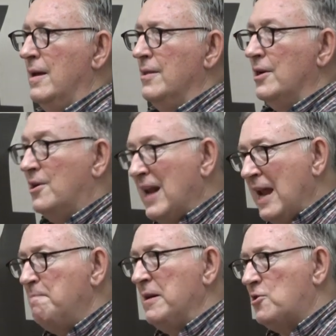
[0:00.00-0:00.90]
The
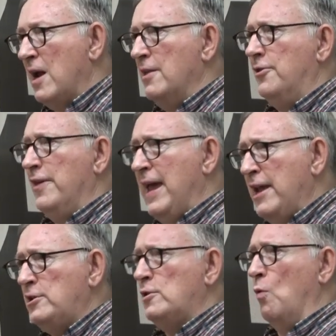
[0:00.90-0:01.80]
Great Betrayal.
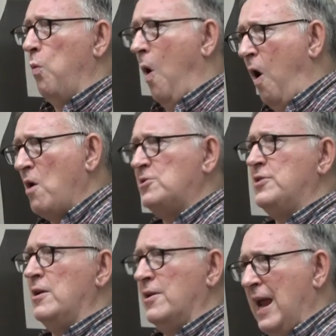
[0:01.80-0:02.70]
This was
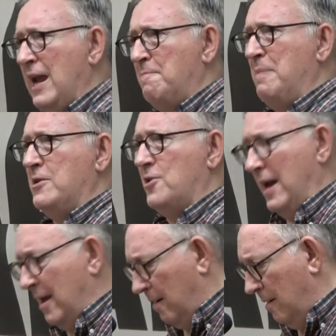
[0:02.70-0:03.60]
the Great
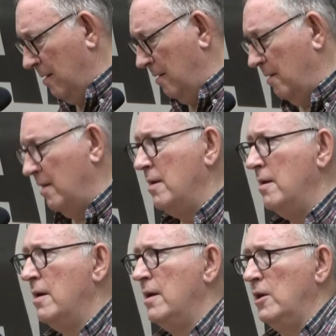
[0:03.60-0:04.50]
Betrayal.
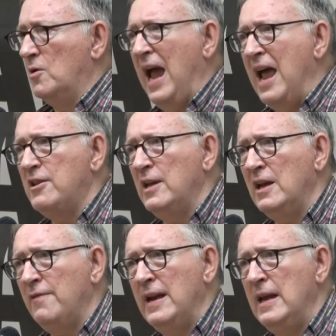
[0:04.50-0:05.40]
You can't think
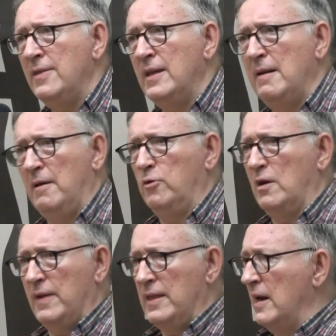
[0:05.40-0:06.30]
of any other name. I thought
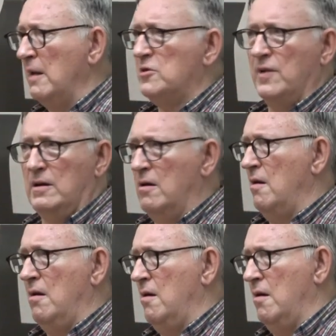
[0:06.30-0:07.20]
of other names for it. No.
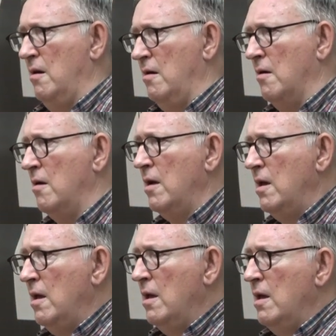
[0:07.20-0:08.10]

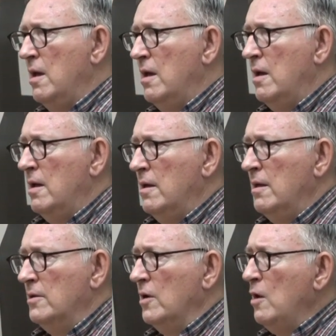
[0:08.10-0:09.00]

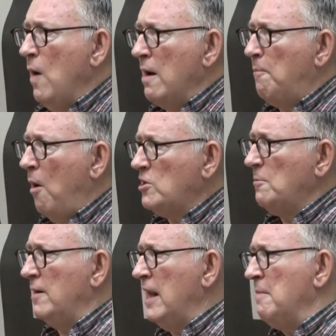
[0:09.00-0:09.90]
There's only one
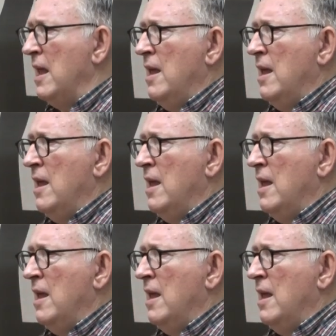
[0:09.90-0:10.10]
possible name.